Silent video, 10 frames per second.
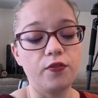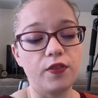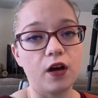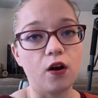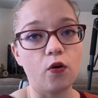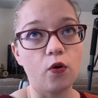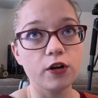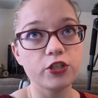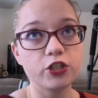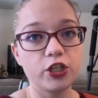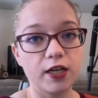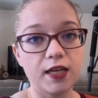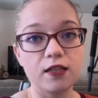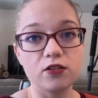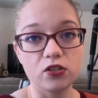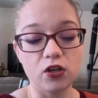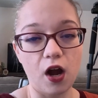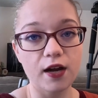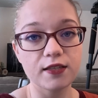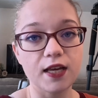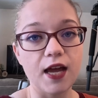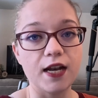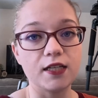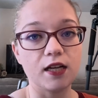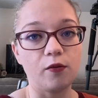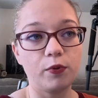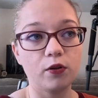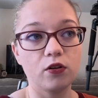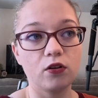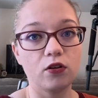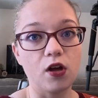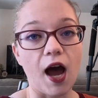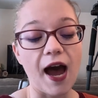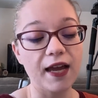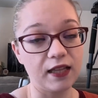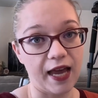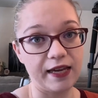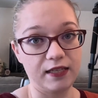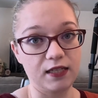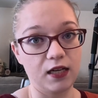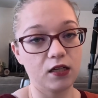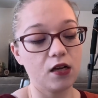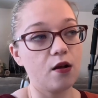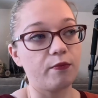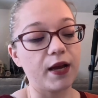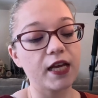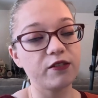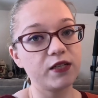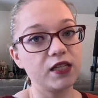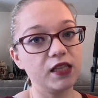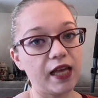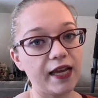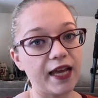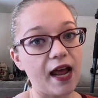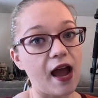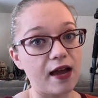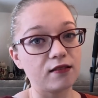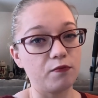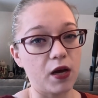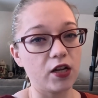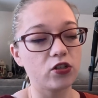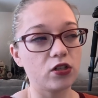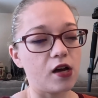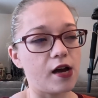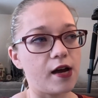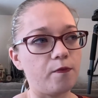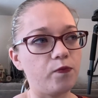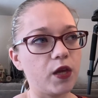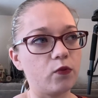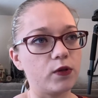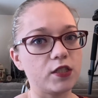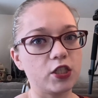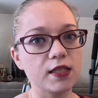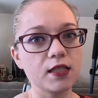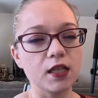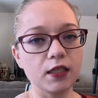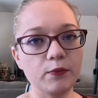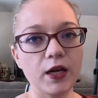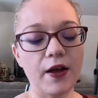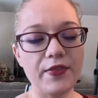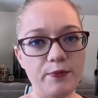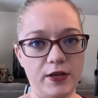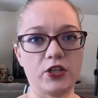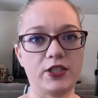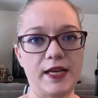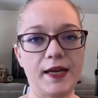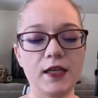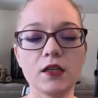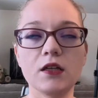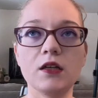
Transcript: The orange chicken sauce ended up, I liked it. My husband didn't like it as much. It was just a little bit on the bitter side.